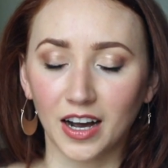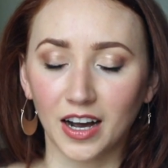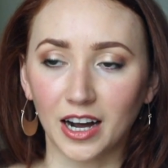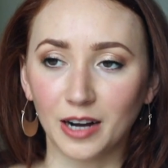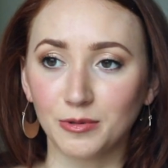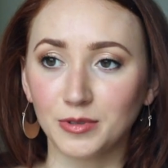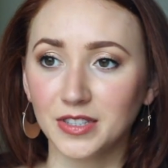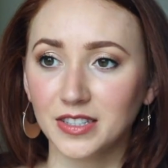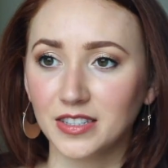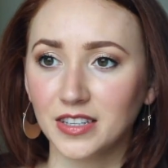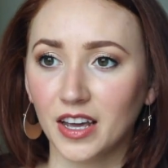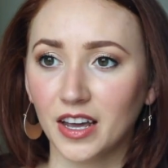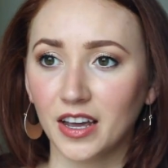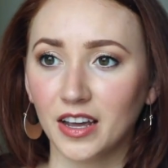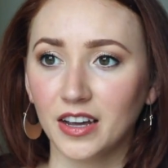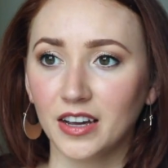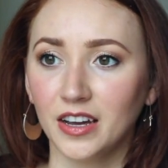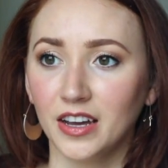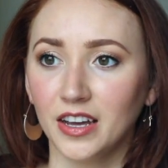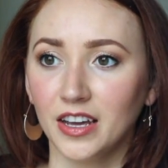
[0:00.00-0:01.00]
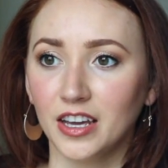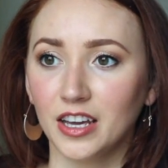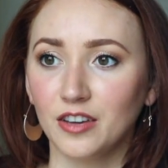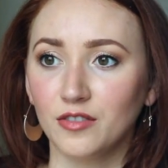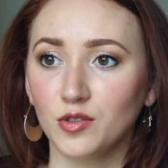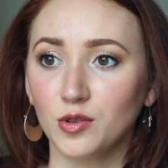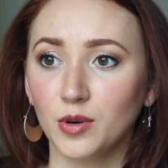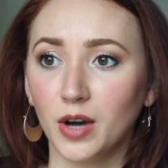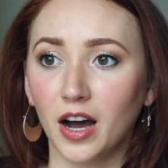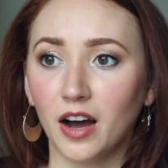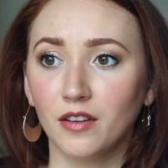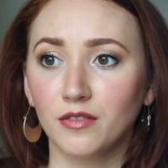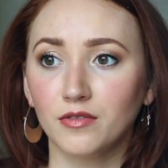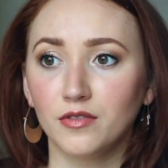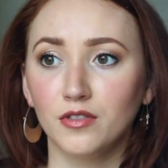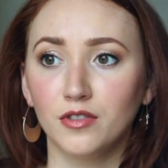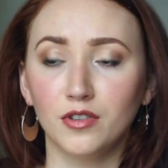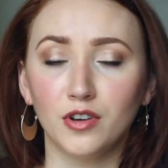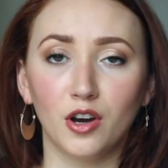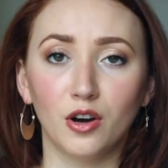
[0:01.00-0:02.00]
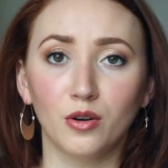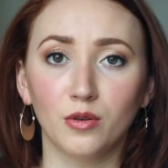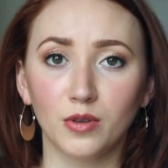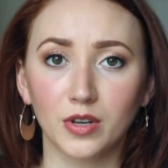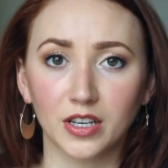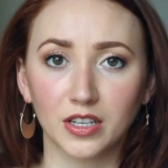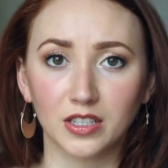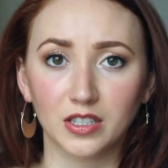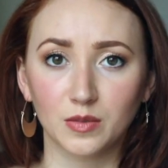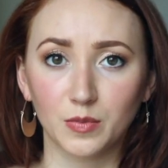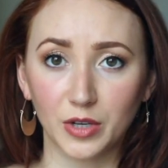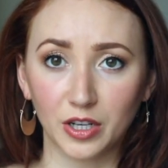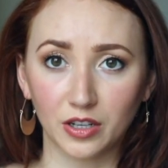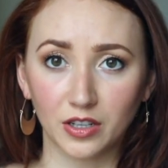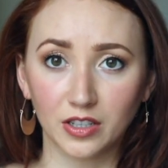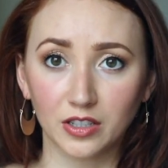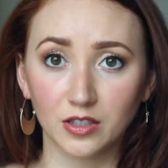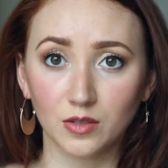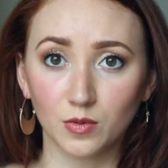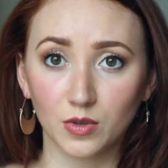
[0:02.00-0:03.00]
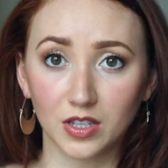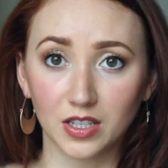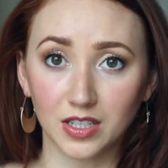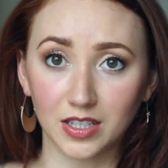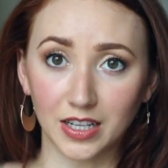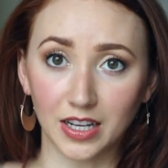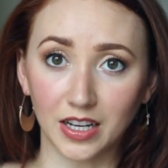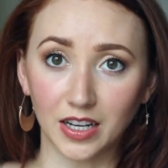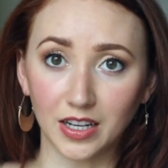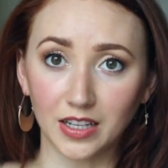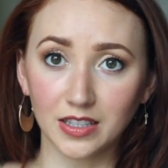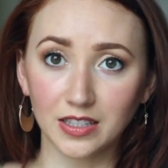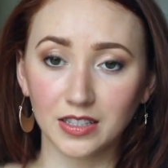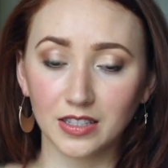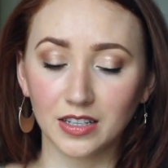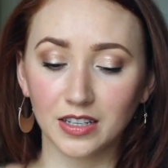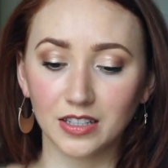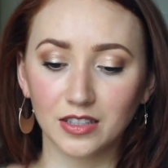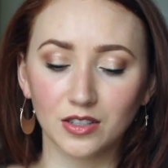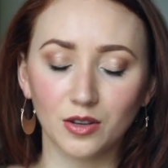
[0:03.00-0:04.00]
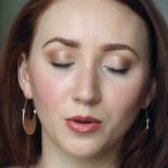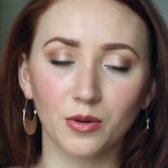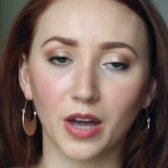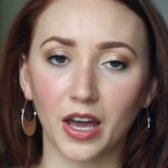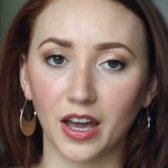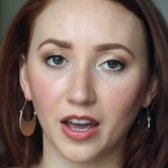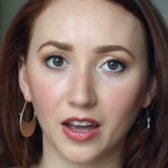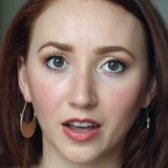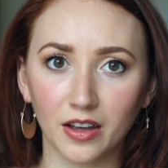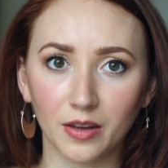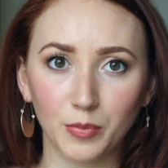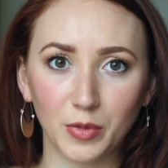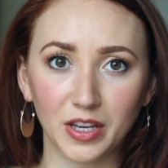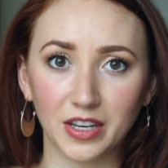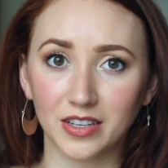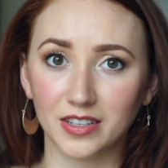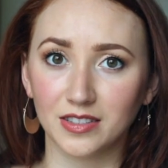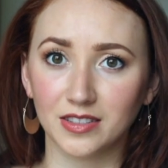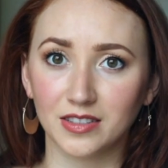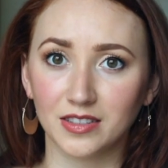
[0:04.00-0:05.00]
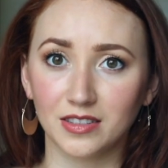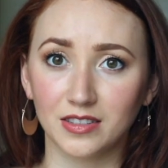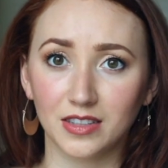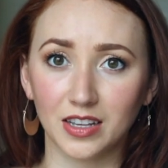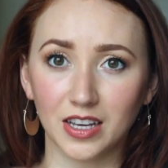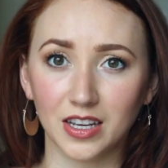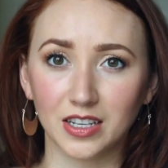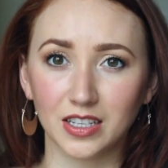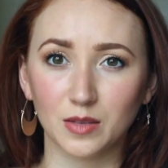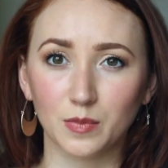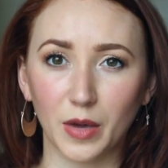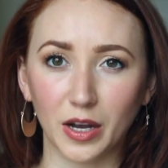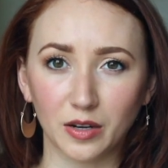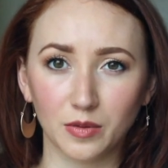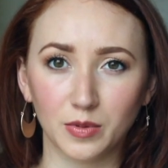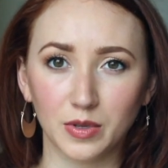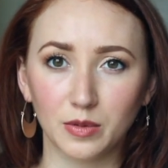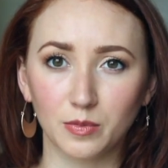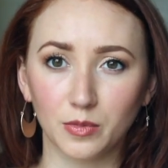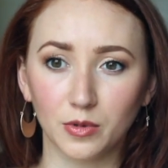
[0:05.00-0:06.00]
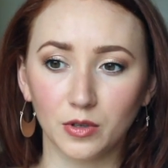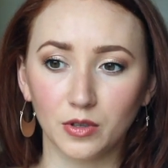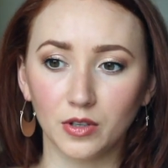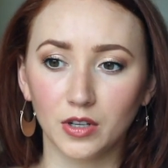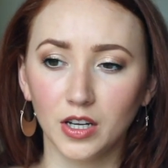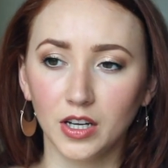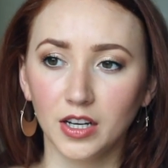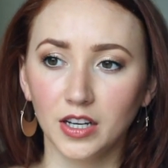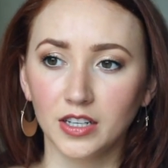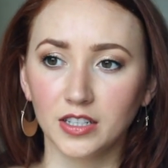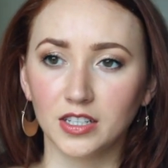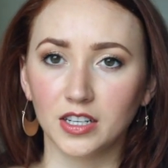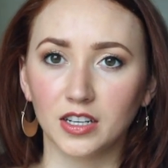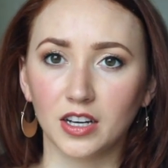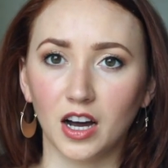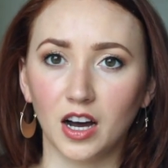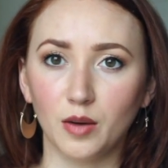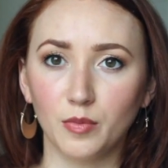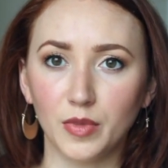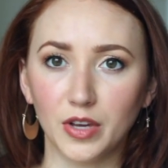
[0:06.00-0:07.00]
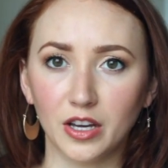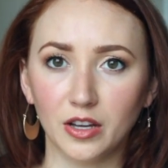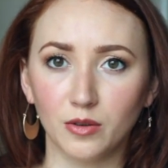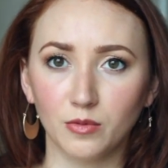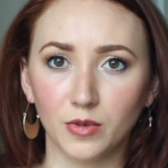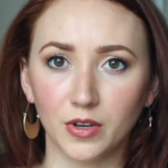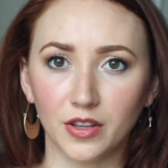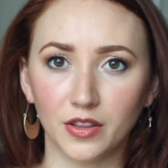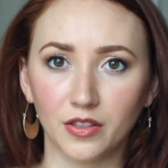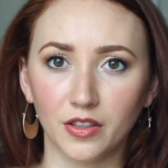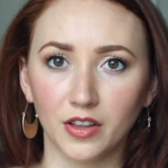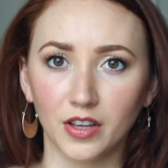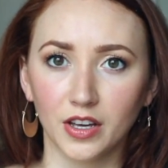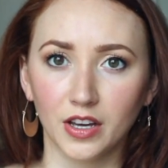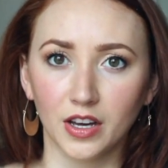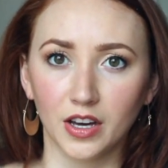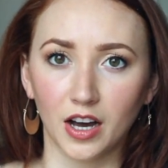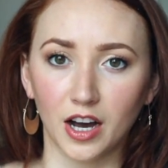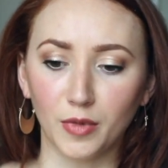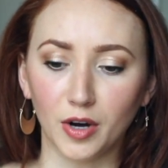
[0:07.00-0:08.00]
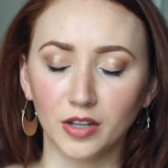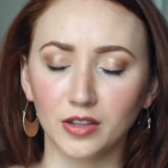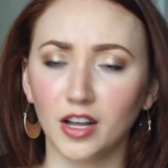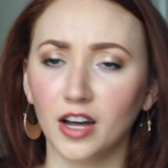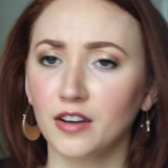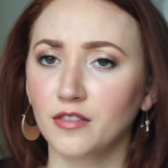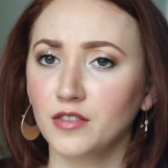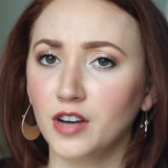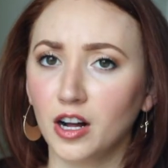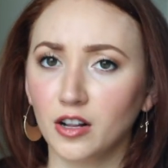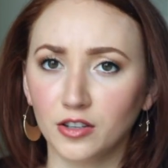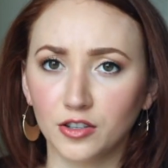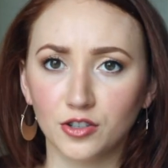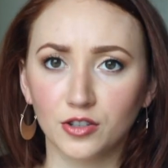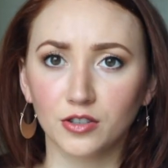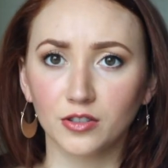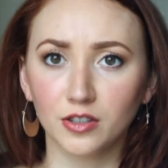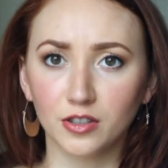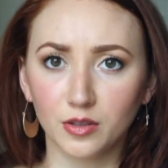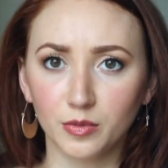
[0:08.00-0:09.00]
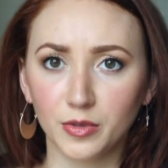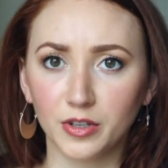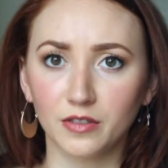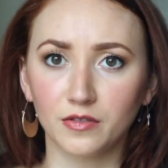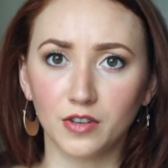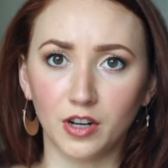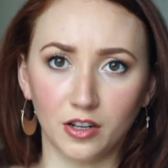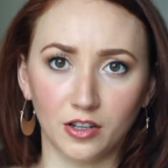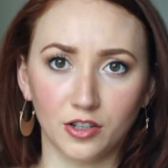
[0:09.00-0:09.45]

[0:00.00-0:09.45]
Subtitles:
I would say if you have no experience with dance, it's okay because they expect people to come in with a lot of knowledge or a little bit of